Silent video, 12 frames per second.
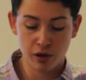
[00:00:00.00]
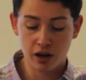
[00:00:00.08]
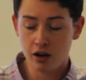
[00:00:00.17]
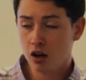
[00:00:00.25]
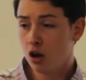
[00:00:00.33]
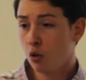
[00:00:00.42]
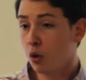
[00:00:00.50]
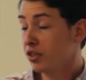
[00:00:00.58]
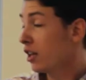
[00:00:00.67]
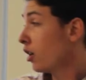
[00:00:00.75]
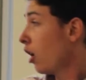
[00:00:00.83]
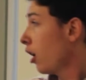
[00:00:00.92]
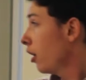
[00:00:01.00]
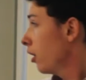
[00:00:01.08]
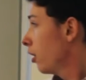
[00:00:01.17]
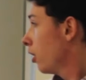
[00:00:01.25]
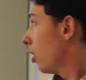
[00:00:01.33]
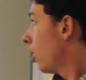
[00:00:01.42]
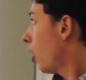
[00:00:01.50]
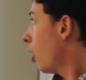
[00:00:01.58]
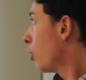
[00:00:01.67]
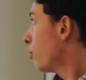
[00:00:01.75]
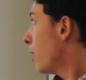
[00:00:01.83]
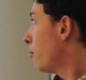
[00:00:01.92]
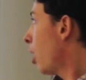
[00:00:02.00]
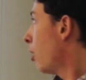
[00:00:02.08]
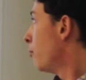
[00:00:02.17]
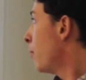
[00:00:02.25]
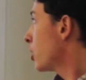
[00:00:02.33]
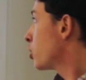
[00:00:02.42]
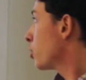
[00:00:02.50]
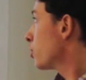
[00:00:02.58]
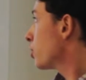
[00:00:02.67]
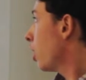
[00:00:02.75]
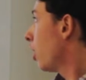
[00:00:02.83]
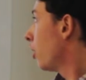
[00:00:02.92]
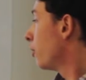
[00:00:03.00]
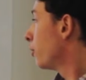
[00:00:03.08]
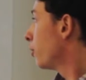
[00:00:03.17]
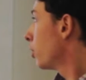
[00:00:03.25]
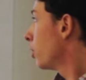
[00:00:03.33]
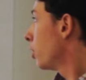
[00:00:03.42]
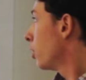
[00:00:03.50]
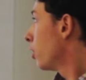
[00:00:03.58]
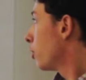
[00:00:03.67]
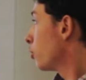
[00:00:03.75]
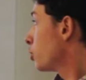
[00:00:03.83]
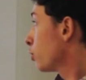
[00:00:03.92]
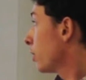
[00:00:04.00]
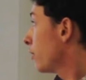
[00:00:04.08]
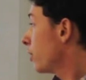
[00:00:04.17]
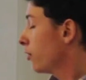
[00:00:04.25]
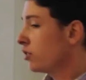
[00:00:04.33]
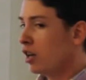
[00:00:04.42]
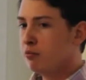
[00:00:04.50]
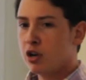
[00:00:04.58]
But what they are measures of, they're derivatives that